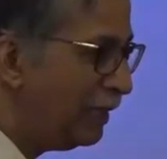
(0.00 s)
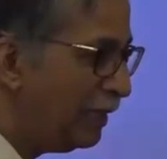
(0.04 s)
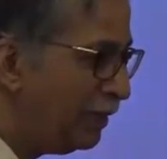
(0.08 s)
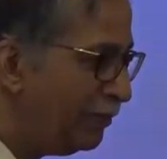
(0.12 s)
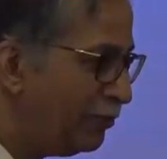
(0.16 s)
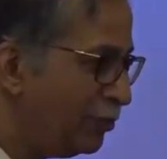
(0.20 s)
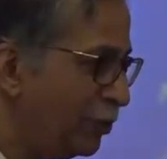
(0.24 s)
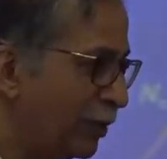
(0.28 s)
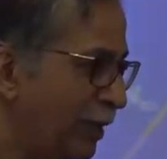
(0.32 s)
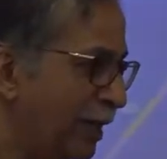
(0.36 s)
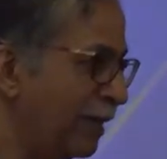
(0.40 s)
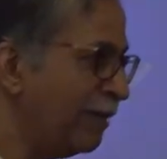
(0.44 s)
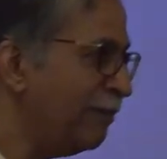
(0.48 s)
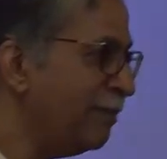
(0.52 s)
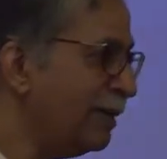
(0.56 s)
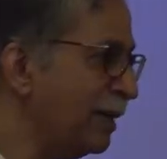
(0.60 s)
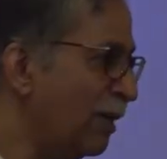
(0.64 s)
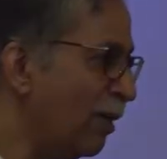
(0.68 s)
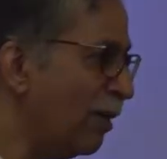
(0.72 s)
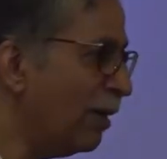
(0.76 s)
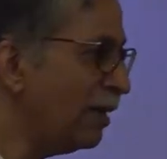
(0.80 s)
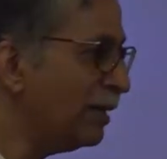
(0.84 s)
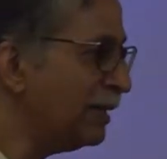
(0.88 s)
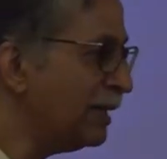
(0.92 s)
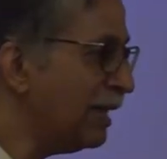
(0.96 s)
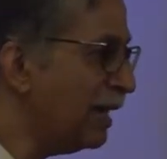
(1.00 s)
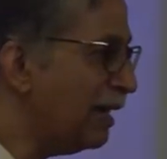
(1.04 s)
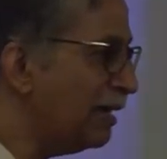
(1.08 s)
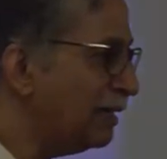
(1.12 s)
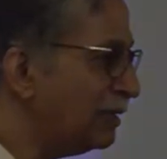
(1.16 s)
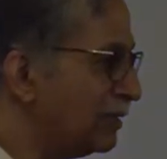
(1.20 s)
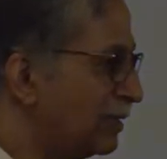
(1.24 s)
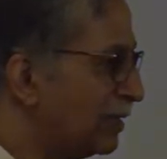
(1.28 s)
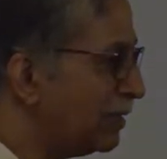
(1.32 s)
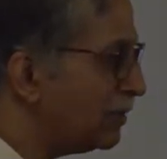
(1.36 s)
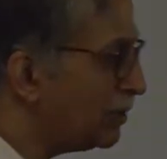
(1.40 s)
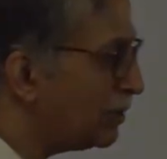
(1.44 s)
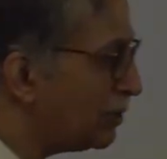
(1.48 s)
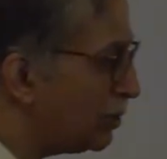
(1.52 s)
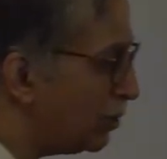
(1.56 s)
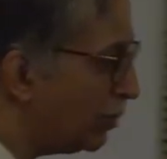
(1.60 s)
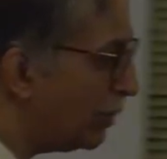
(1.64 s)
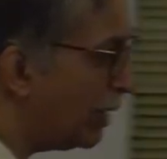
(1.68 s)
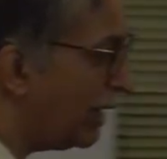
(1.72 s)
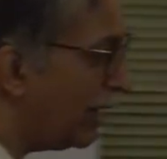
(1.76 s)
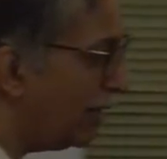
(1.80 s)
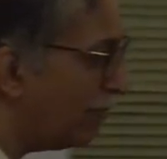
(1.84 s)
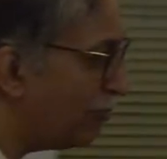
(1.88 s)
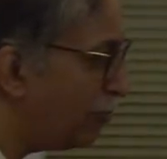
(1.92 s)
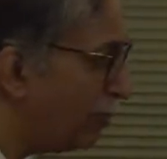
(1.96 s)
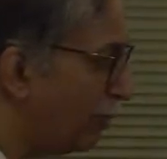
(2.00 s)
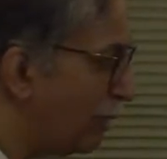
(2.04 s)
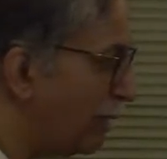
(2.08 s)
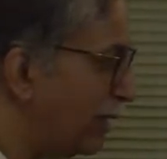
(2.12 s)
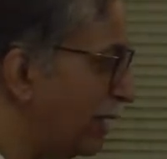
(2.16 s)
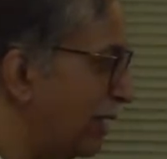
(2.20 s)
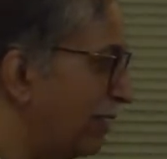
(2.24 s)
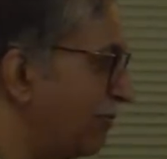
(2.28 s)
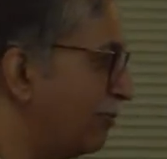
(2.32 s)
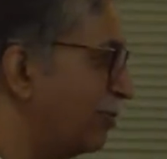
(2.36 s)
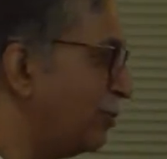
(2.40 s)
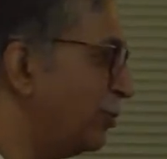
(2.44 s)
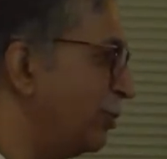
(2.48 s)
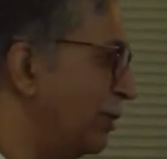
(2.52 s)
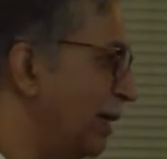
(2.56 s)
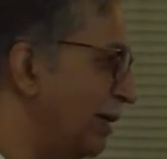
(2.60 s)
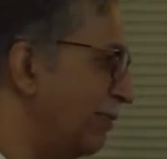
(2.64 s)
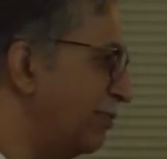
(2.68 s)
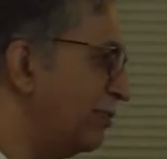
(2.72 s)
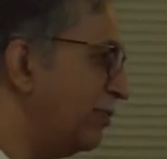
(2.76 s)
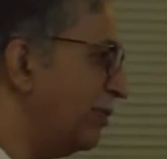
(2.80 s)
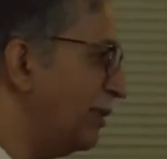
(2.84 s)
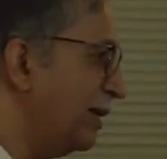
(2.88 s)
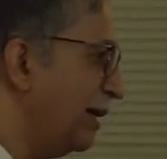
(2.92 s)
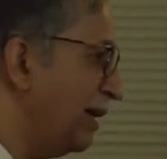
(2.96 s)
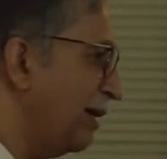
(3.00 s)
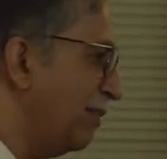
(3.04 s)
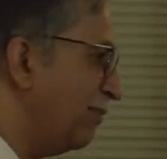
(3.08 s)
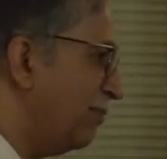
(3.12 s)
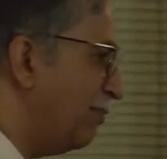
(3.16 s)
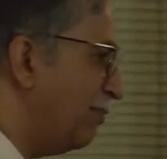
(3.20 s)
If you give me all the answers to F1, F2, F3,